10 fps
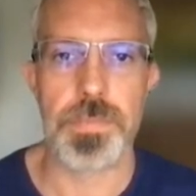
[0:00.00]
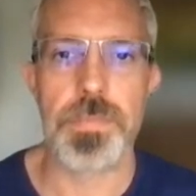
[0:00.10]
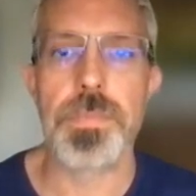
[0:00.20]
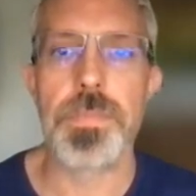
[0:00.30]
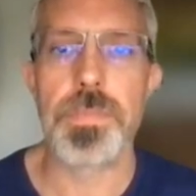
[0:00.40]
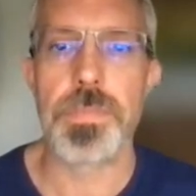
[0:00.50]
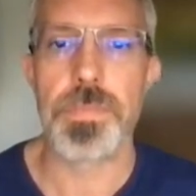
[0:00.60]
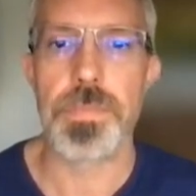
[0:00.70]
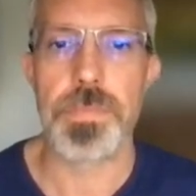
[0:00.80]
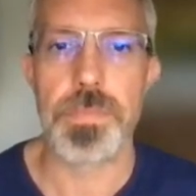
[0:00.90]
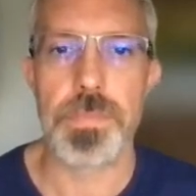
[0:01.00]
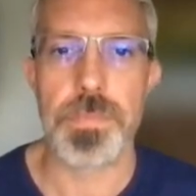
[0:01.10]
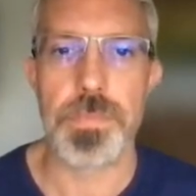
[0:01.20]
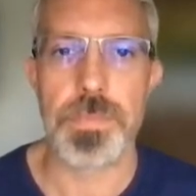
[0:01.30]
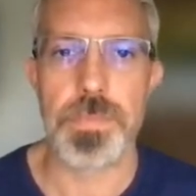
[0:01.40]

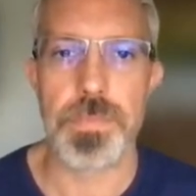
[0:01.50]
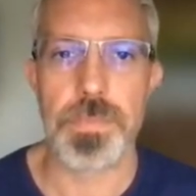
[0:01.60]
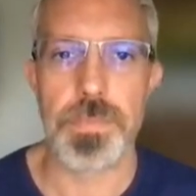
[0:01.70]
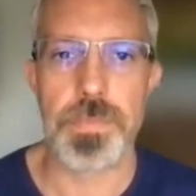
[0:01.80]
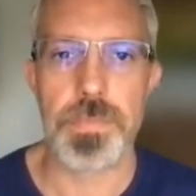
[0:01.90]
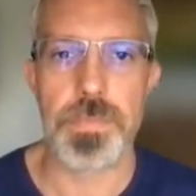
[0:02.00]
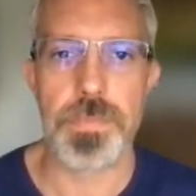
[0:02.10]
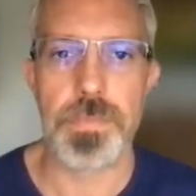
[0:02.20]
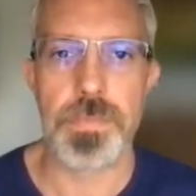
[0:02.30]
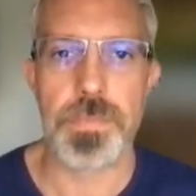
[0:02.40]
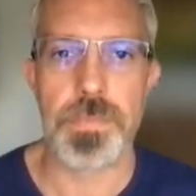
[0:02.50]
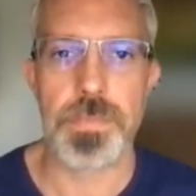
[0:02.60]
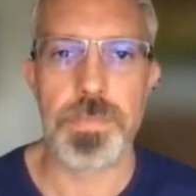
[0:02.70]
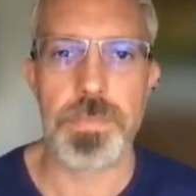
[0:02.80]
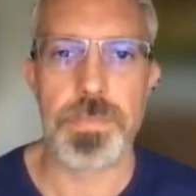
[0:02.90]

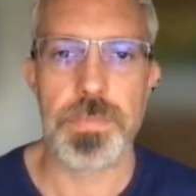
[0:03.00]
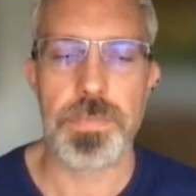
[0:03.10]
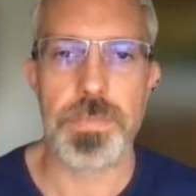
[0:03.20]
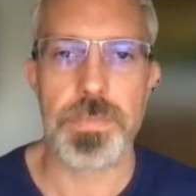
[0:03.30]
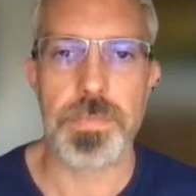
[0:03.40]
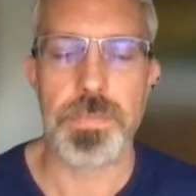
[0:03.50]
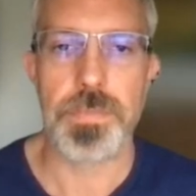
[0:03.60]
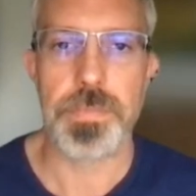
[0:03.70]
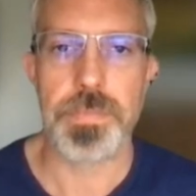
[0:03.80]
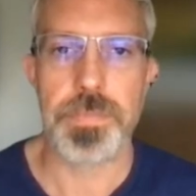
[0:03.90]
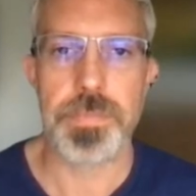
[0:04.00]
No words are spoken by the person on screen.